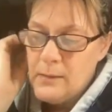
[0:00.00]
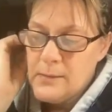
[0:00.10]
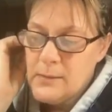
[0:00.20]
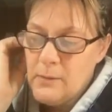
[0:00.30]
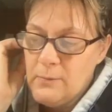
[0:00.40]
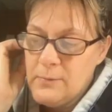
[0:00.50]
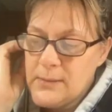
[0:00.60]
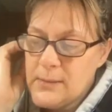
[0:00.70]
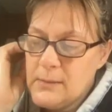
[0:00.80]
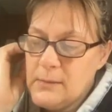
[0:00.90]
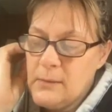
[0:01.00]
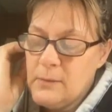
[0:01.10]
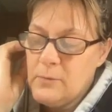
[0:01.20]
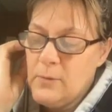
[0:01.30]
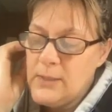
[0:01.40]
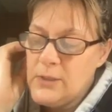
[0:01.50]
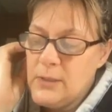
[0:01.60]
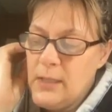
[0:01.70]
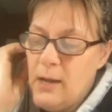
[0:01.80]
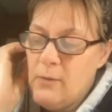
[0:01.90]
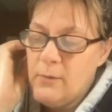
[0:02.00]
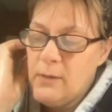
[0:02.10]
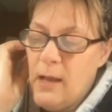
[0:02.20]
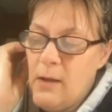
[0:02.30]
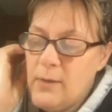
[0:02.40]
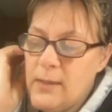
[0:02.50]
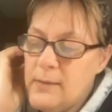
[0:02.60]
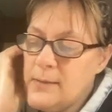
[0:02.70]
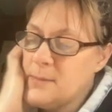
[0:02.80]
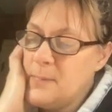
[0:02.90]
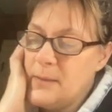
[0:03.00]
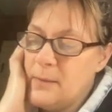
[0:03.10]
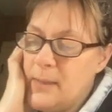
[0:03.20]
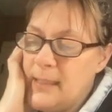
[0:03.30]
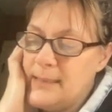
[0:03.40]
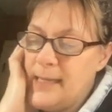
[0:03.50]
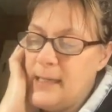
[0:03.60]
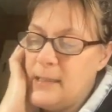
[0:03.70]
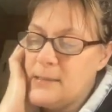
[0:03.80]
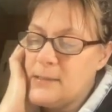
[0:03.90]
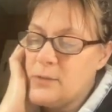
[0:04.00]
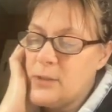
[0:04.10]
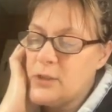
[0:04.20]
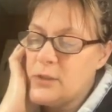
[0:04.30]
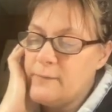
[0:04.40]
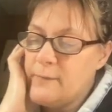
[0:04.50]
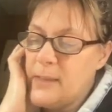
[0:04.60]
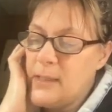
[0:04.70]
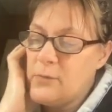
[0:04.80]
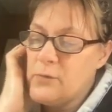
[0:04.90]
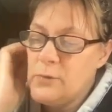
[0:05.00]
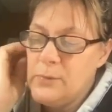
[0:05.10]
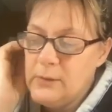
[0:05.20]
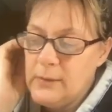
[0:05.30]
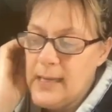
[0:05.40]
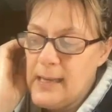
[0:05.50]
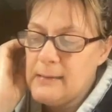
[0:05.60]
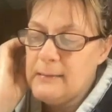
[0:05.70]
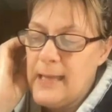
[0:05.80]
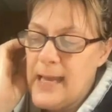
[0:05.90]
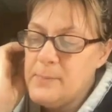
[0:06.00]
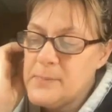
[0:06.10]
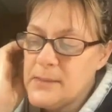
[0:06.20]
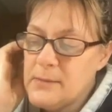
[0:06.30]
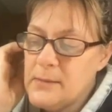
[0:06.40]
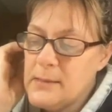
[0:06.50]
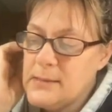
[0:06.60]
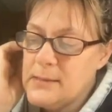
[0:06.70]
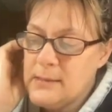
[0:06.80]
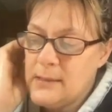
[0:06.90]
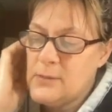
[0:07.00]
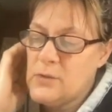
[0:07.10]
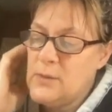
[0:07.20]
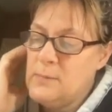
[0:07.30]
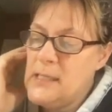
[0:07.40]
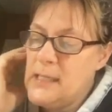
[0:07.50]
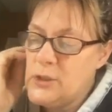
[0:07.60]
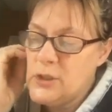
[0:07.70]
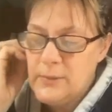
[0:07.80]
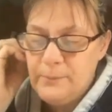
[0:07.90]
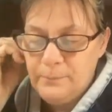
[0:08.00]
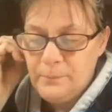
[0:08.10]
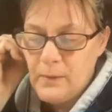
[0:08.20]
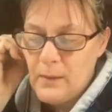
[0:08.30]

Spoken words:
So it was, question, how can the spindle maintain its structure of a microtubule and not collapse under this extreme tension?